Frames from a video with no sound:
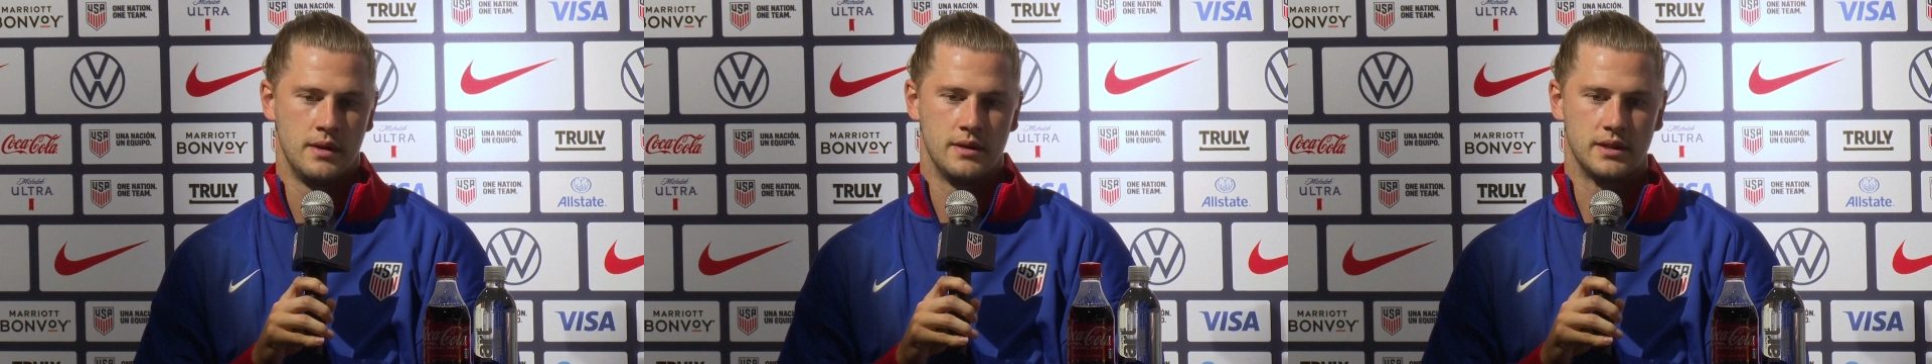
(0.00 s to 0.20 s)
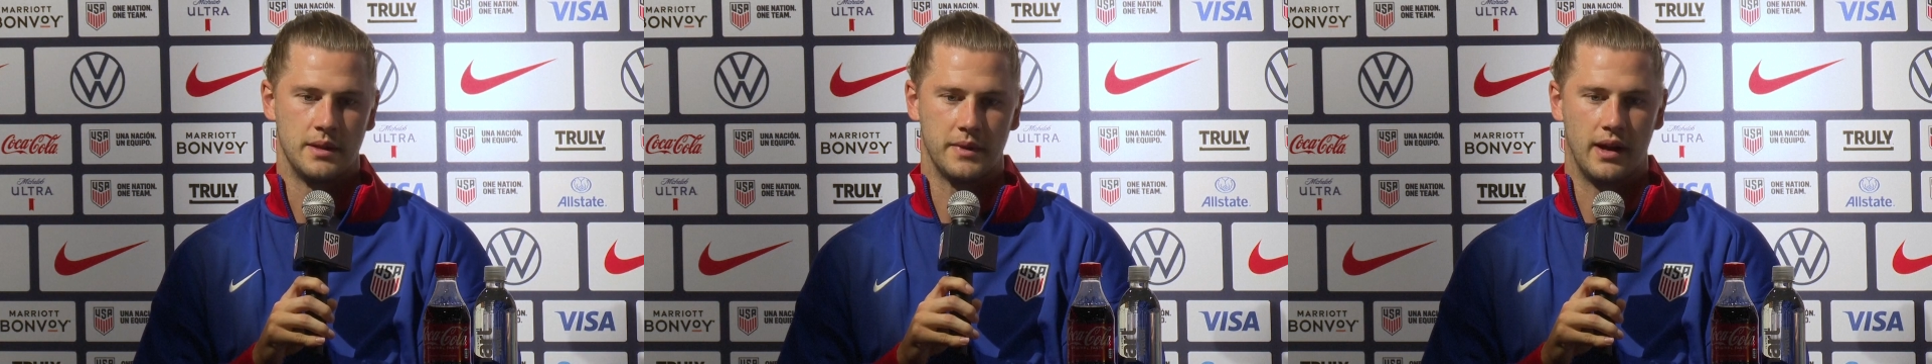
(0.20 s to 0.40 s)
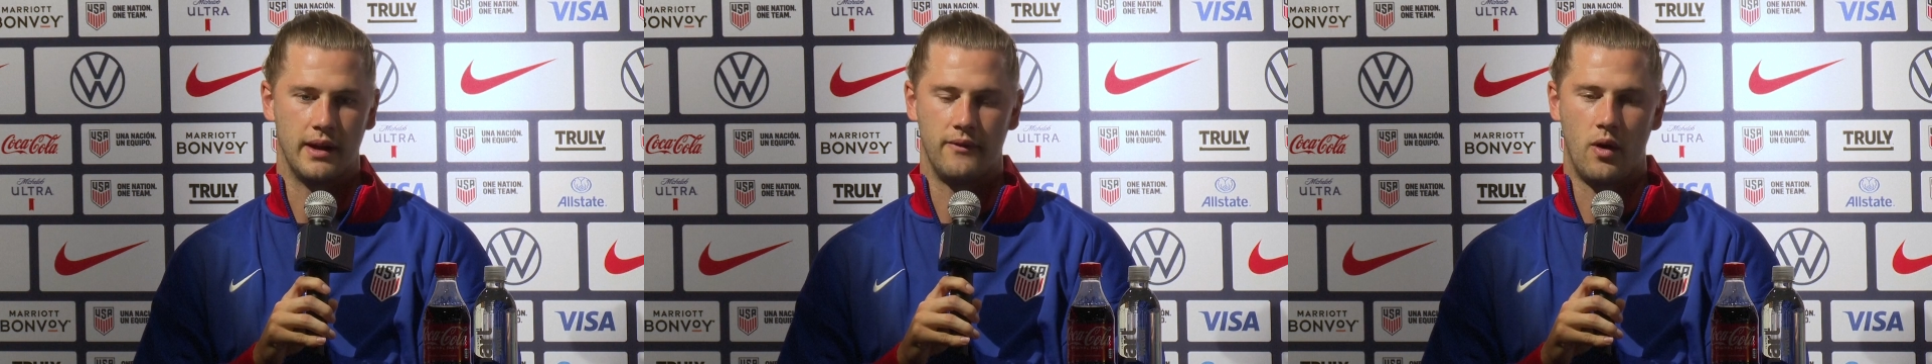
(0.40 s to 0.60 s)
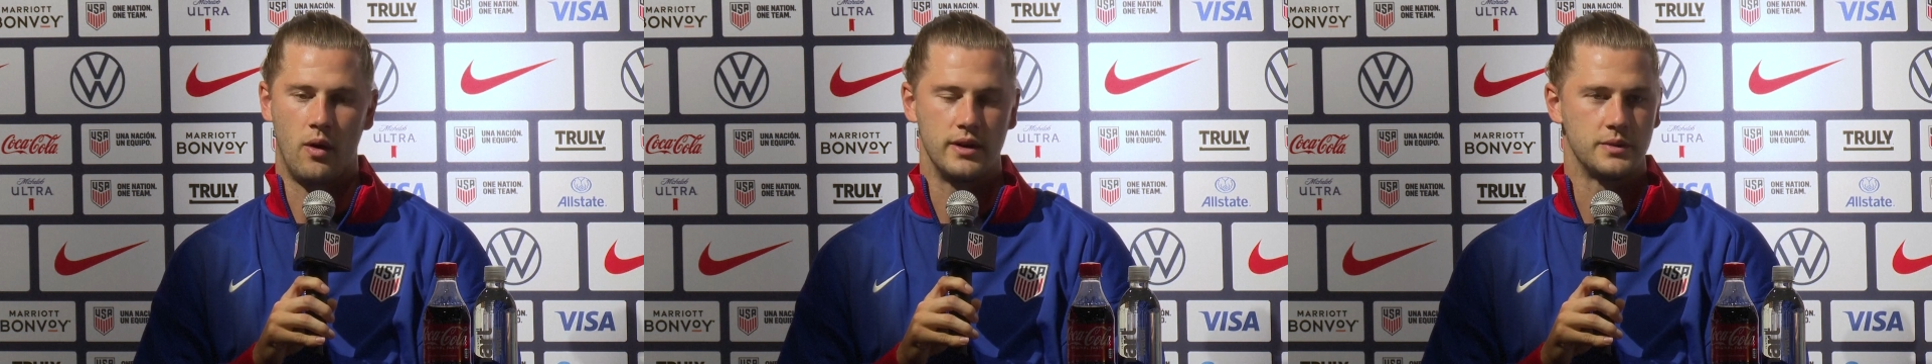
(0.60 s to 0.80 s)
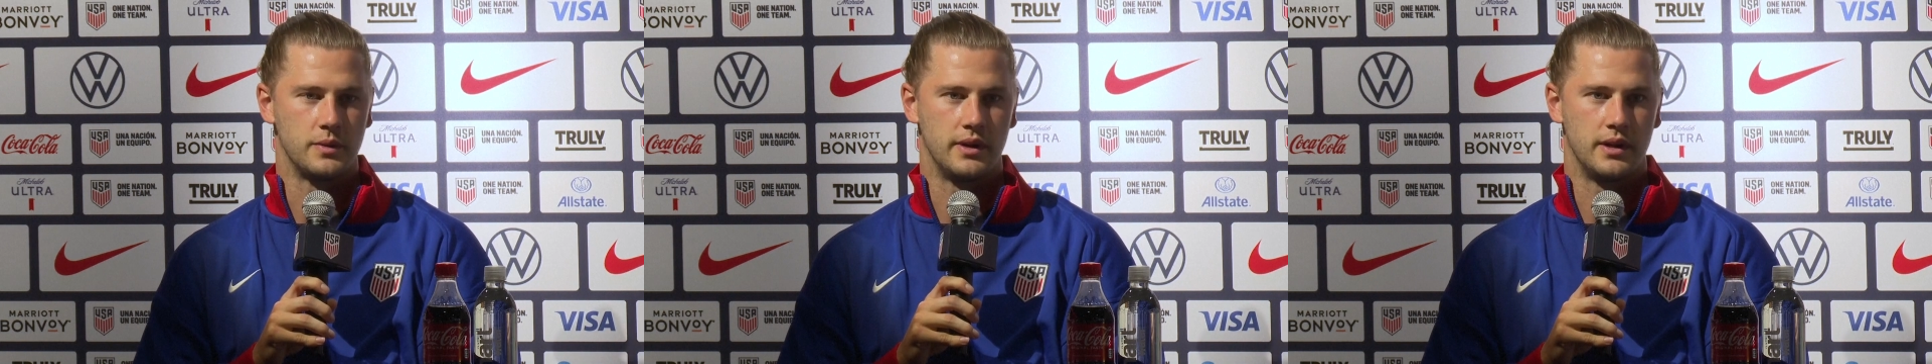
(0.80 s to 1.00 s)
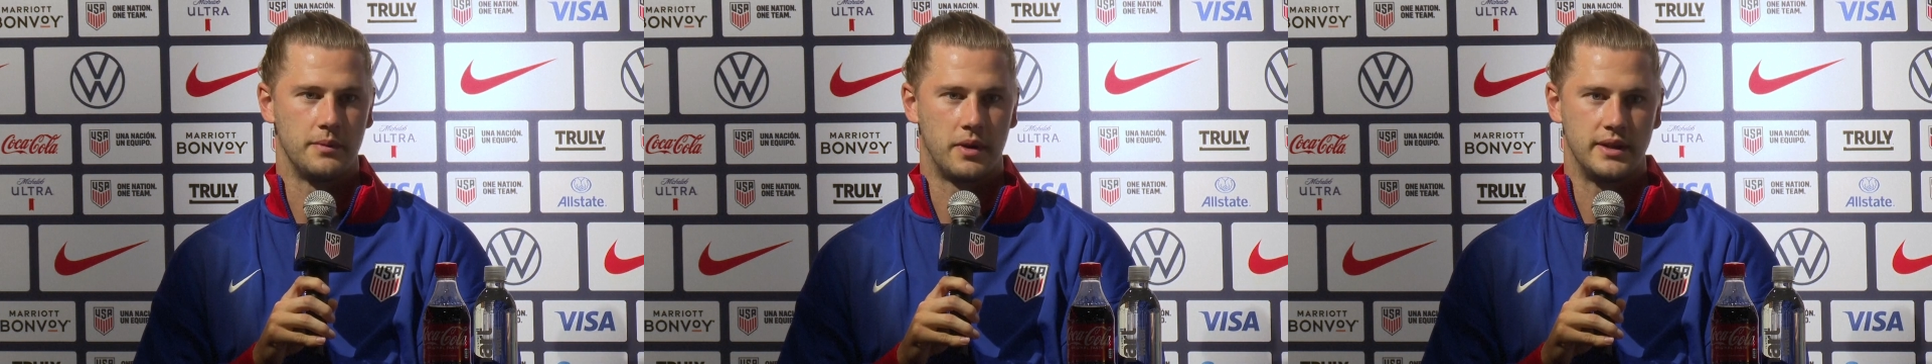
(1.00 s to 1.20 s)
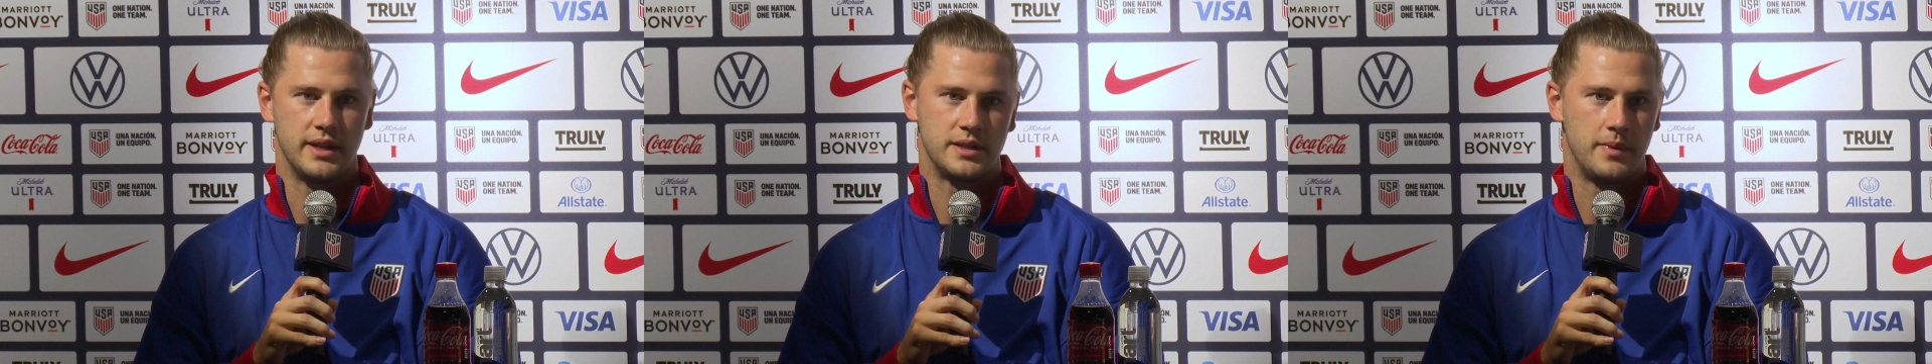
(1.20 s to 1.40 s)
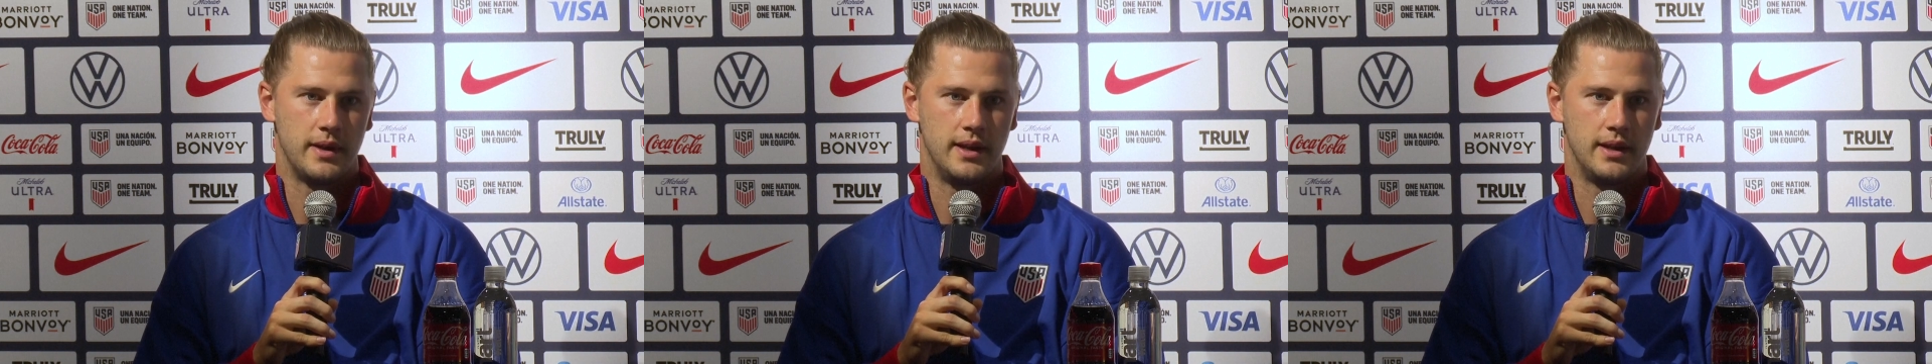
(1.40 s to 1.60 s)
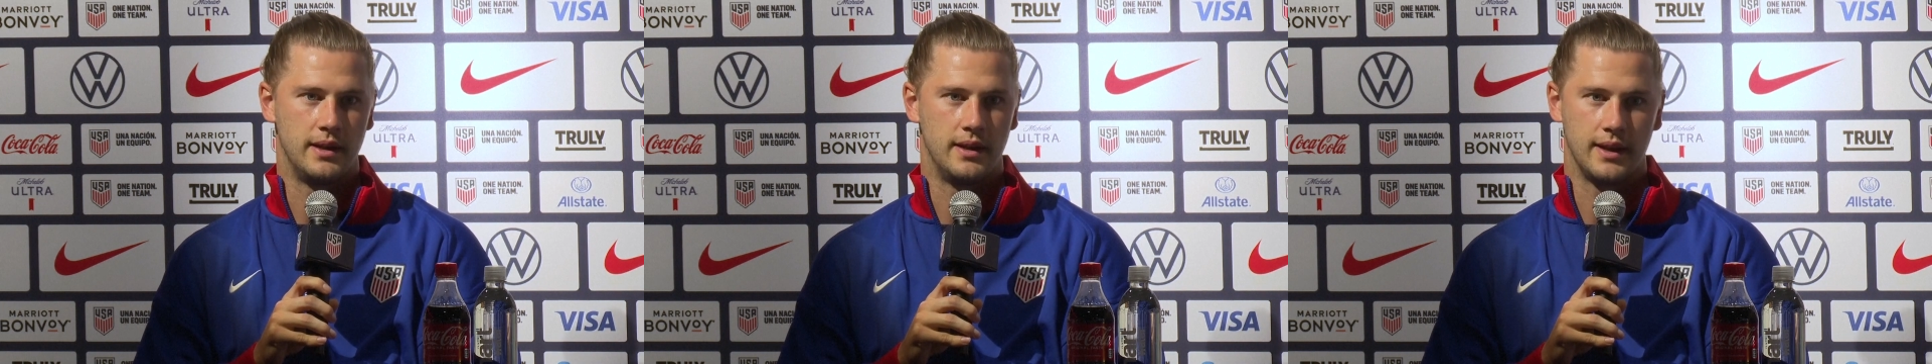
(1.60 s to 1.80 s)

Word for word: something I've always wanted to participate in.